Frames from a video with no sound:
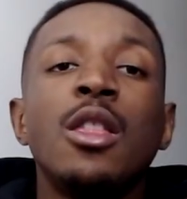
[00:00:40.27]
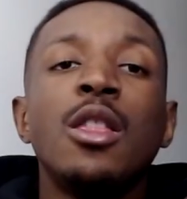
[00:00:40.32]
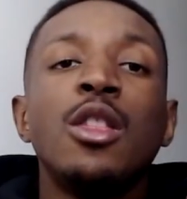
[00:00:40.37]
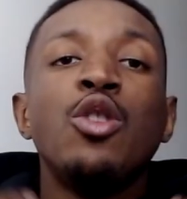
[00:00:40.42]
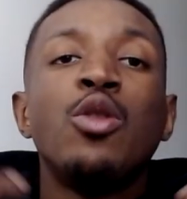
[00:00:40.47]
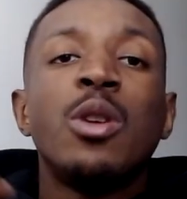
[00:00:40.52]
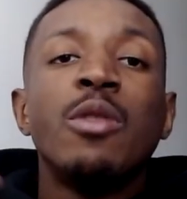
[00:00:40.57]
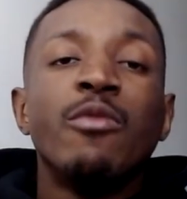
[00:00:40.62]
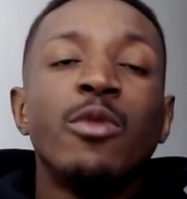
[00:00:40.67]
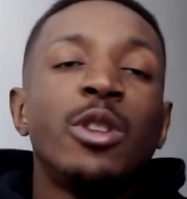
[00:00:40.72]
you
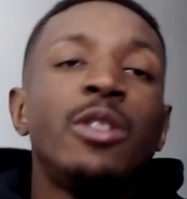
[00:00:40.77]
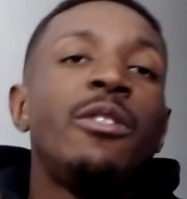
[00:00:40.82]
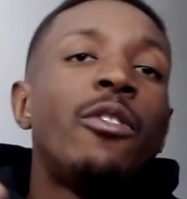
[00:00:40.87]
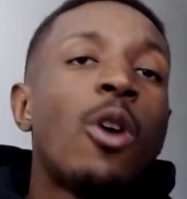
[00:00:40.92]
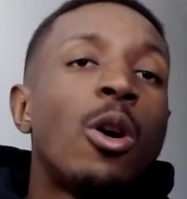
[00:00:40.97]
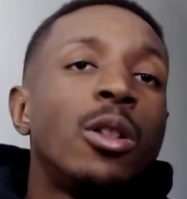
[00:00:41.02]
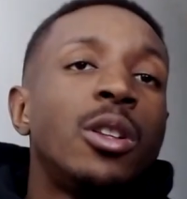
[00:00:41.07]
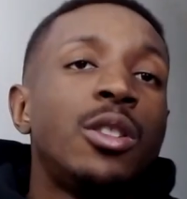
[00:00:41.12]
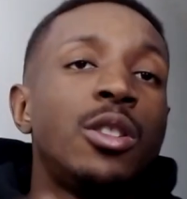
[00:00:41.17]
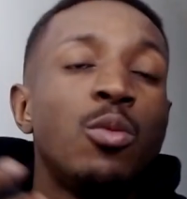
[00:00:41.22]
can really
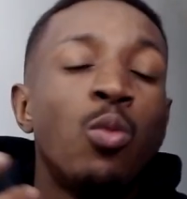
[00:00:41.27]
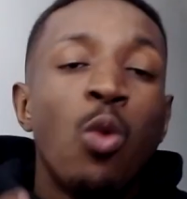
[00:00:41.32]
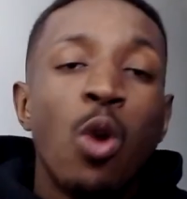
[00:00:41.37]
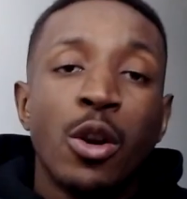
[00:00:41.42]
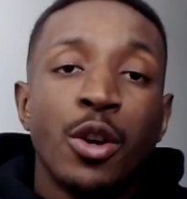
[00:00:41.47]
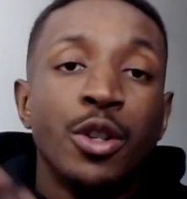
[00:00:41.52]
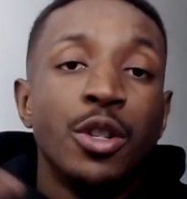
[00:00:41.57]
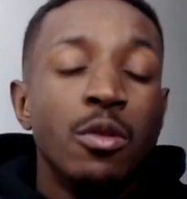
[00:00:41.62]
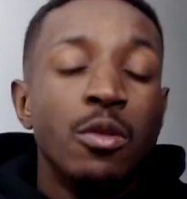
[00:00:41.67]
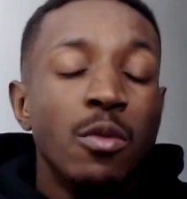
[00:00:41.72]
fall into
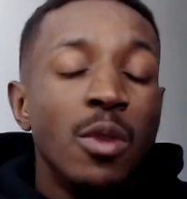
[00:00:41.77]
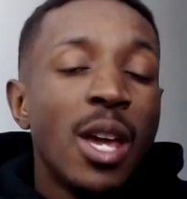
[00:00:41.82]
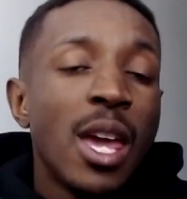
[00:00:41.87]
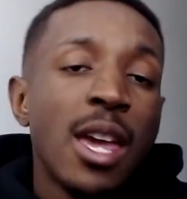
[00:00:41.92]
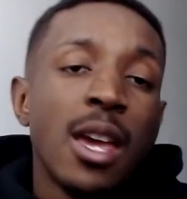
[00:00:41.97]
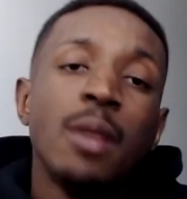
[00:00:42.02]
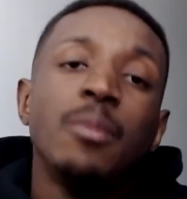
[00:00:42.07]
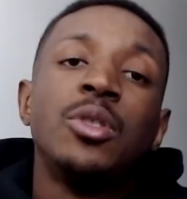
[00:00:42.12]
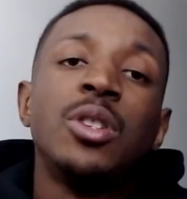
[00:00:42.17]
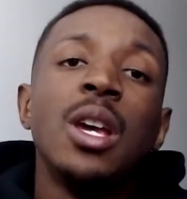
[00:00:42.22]
one or two
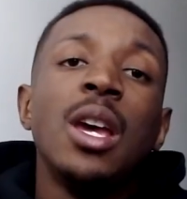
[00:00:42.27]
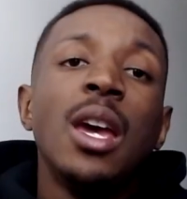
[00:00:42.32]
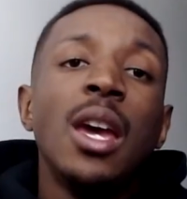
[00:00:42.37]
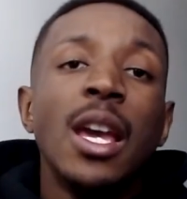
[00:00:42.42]
camps.